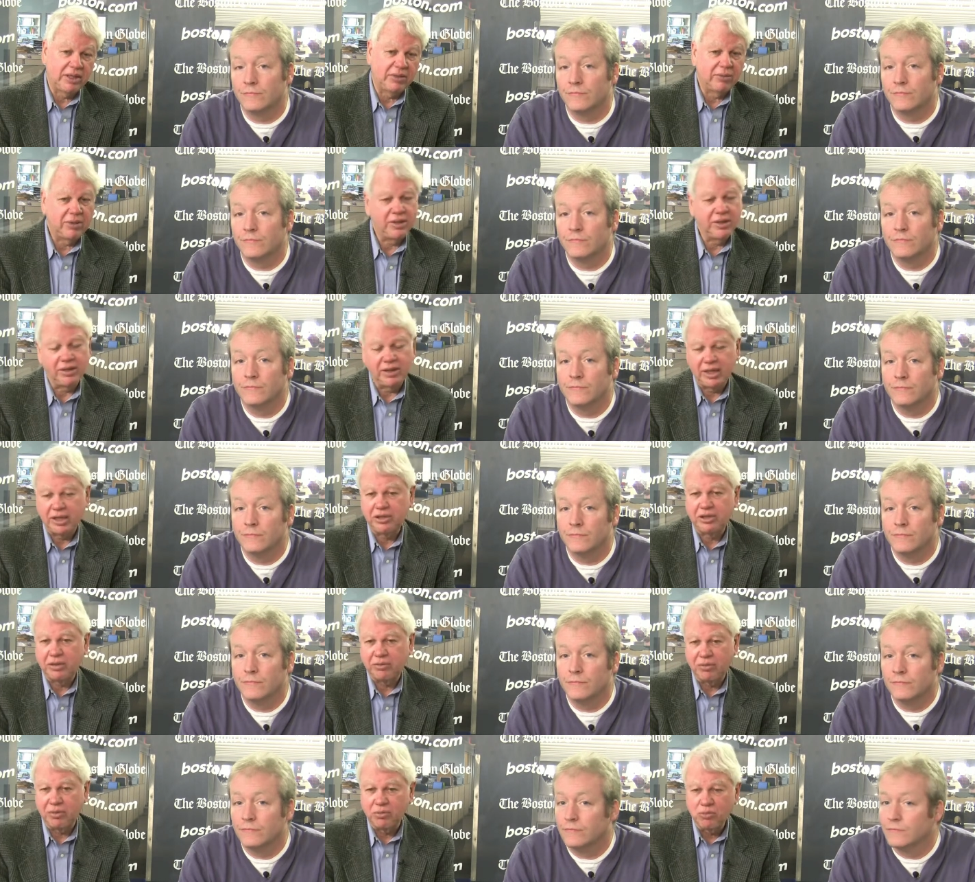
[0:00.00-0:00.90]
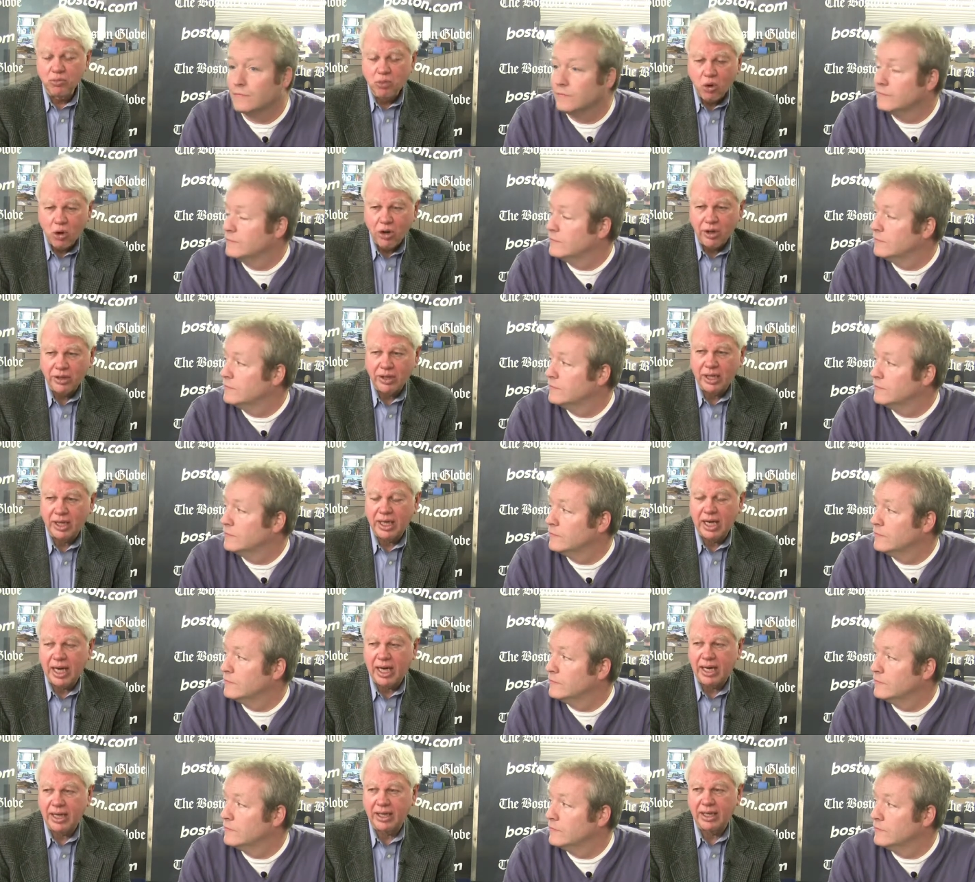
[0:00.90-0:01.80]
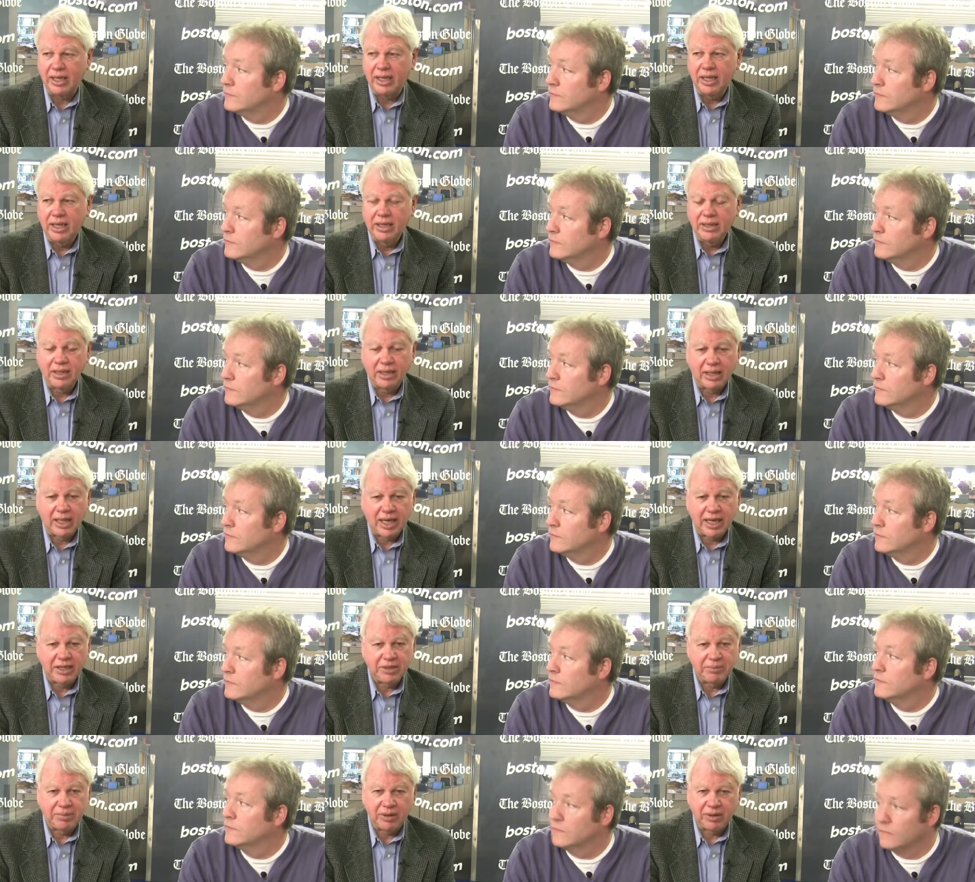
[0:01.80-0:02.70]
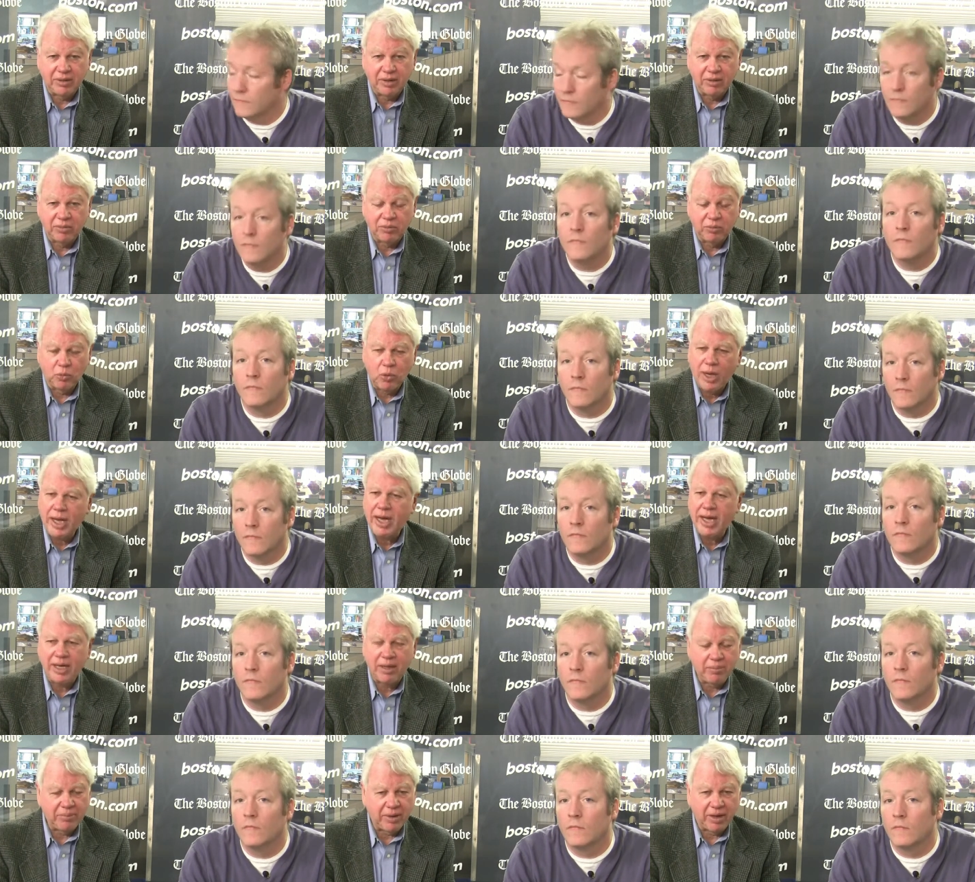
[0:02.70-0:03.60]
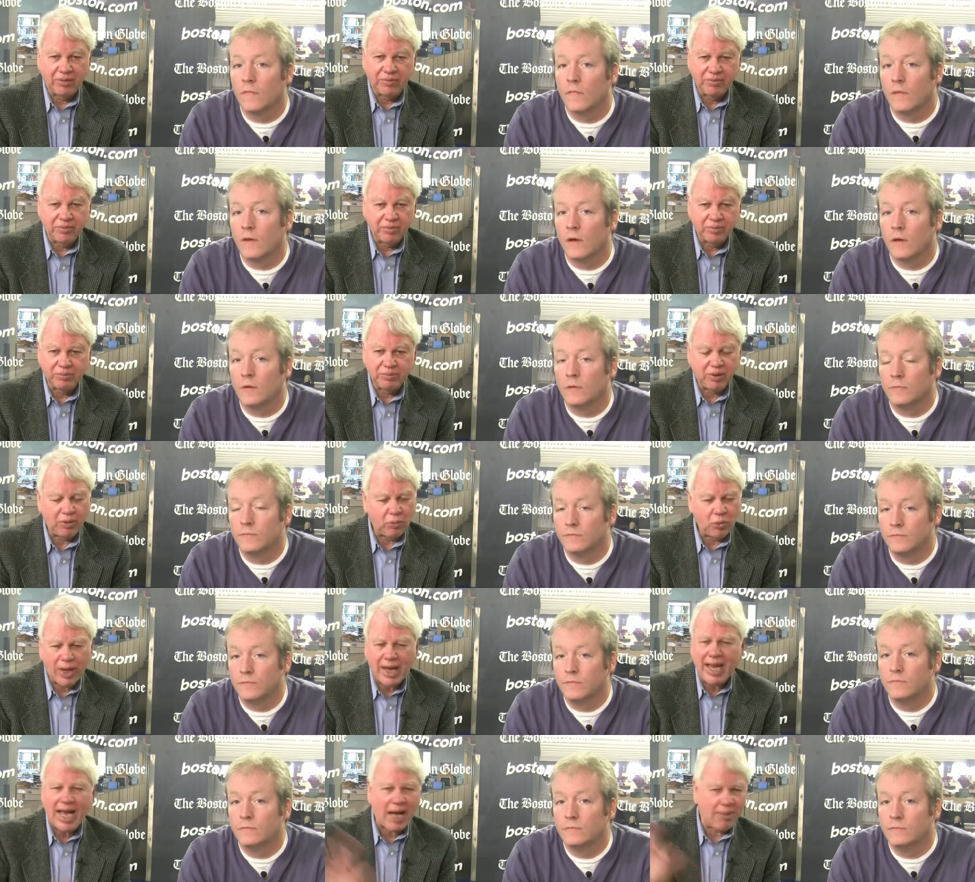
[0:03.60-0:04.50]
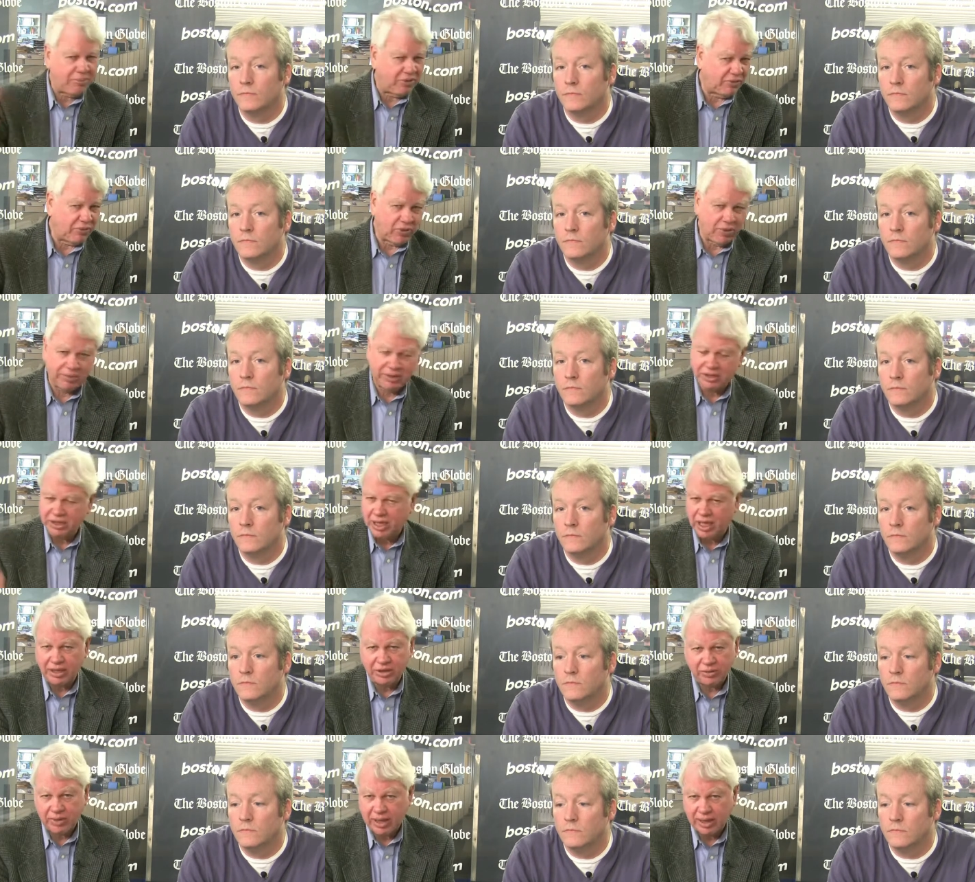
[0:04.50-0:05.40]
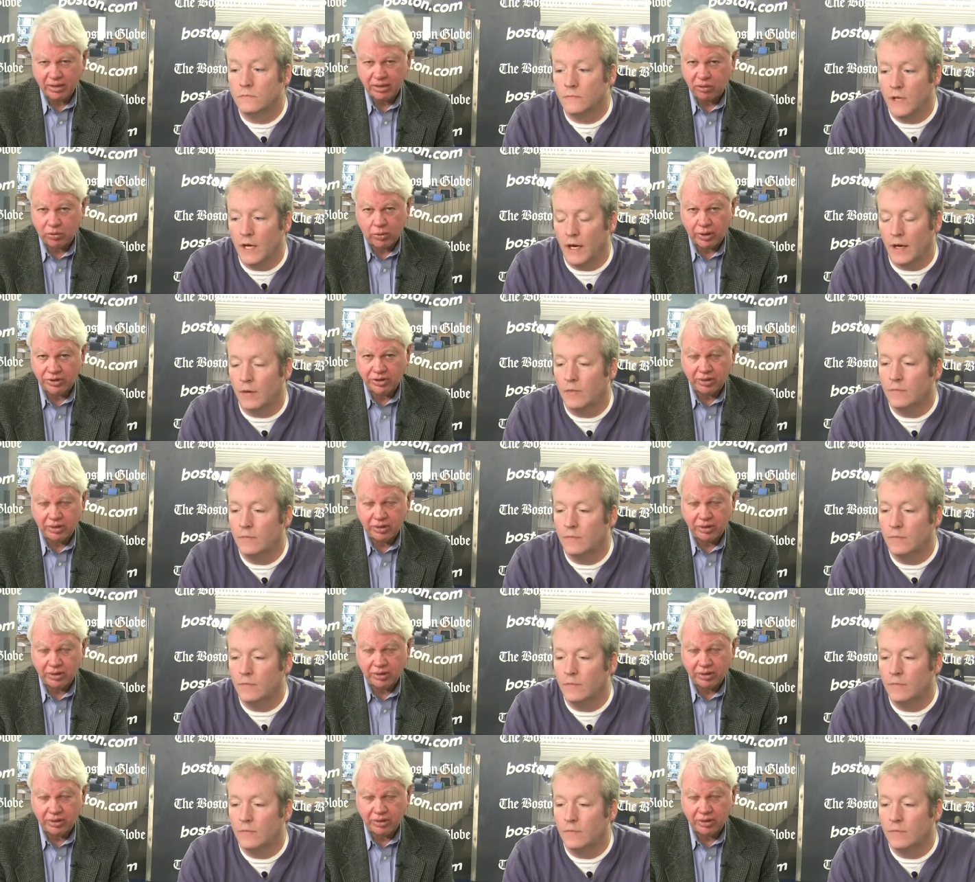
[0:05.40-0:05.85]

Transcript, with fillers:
Speaker 1: and say, well, you know, they should reward the guy. The, the guy's been uh, way above, way outperformed his contract, no yeah.